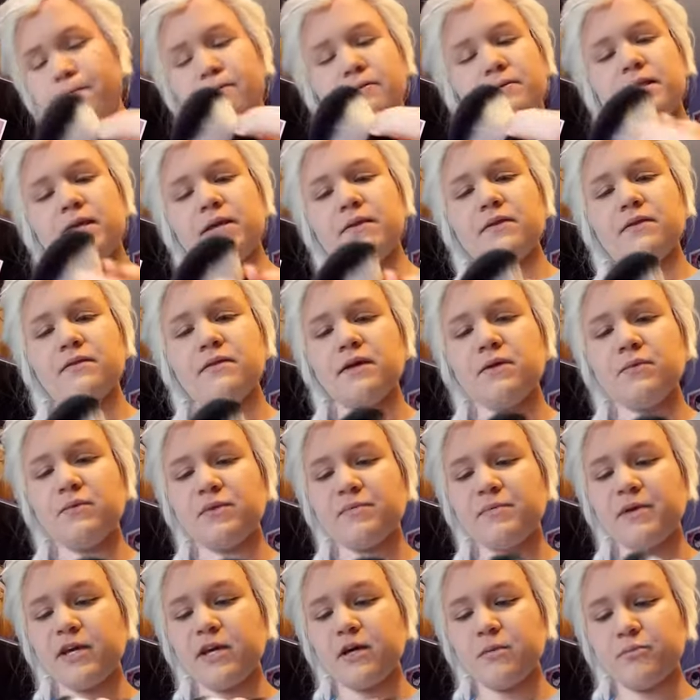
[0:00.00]
Now the thing with
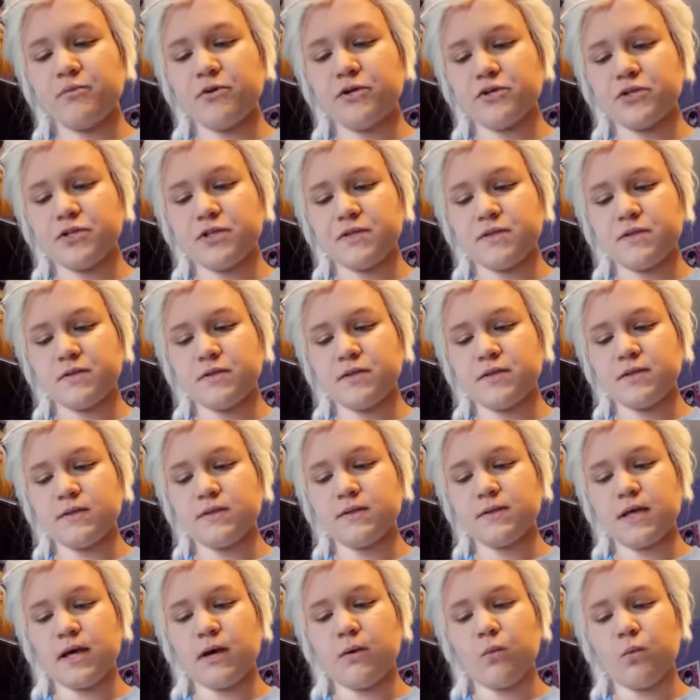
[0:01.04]
makeup brushes is
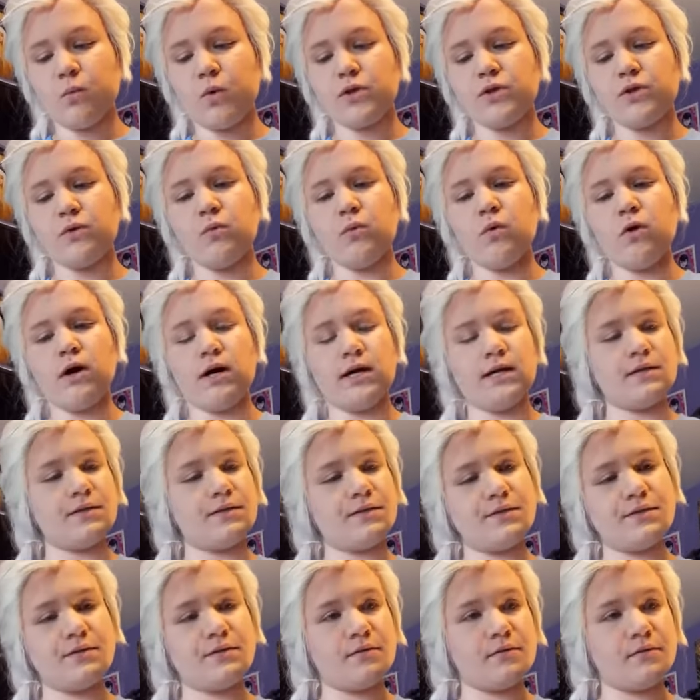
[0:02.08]
that what you
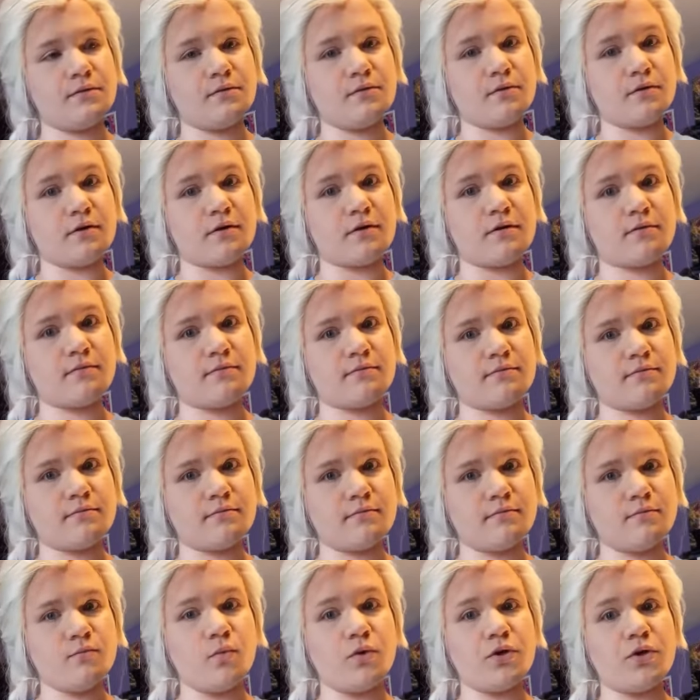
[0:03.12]
want, or
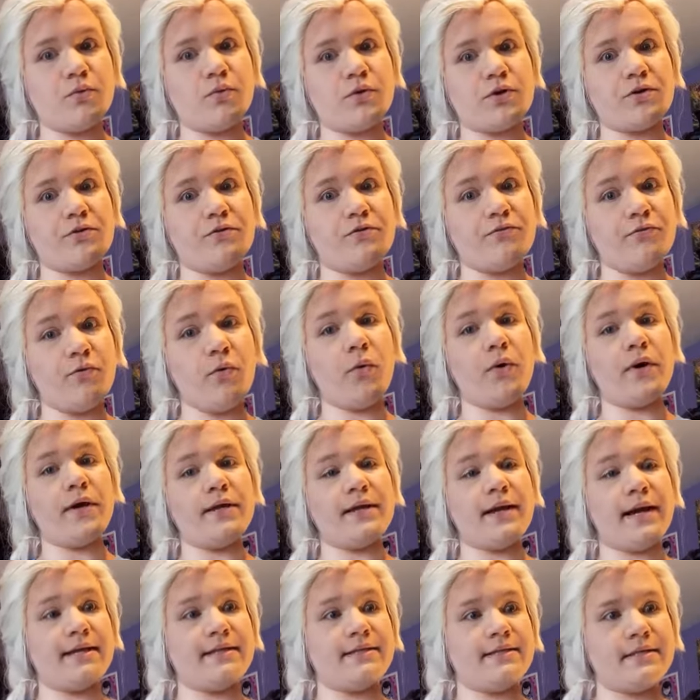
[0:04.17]
what you want to avoid,
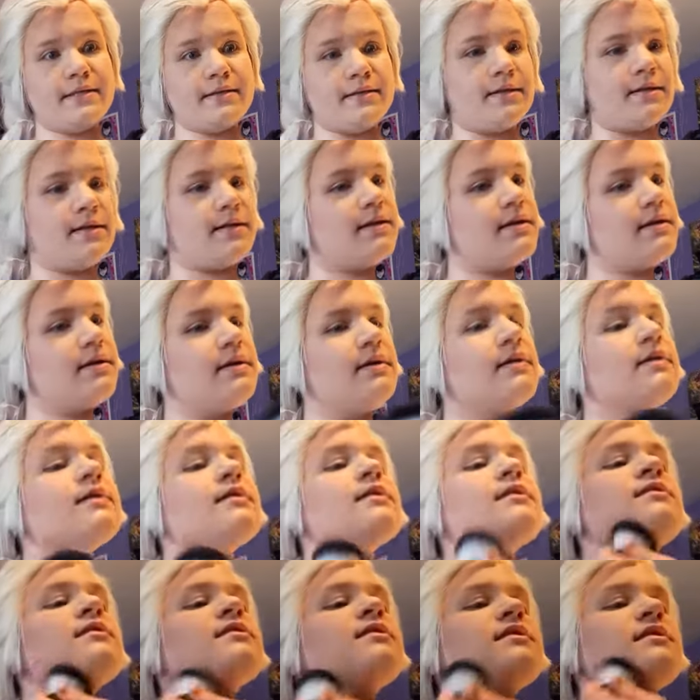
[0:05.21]
ideally,
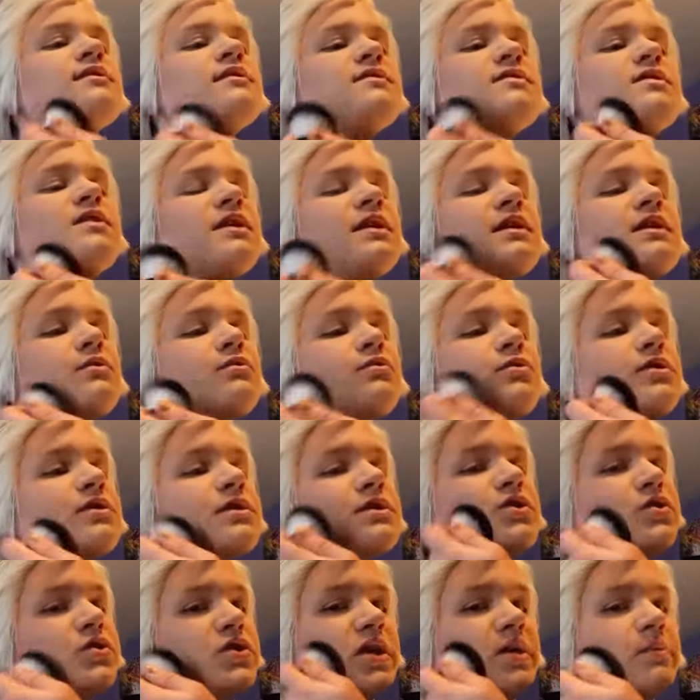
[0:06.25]
is getting really
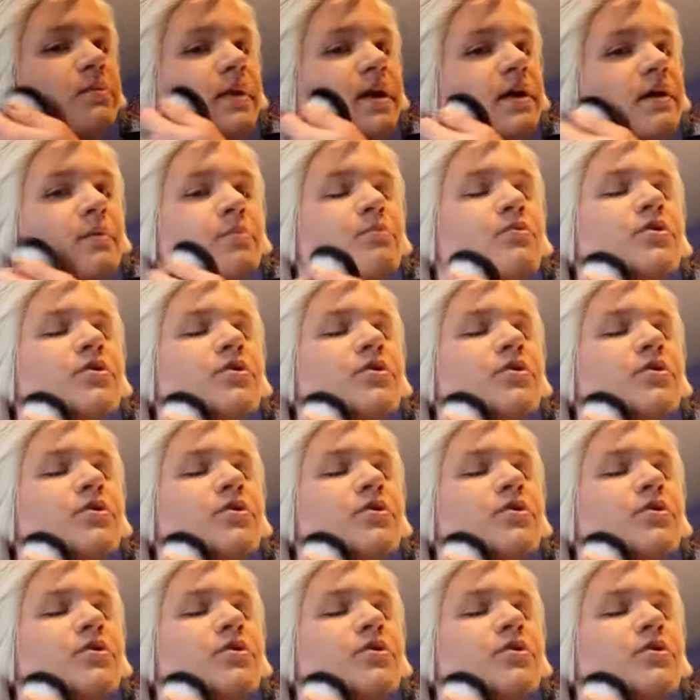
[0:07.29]
cheap makeup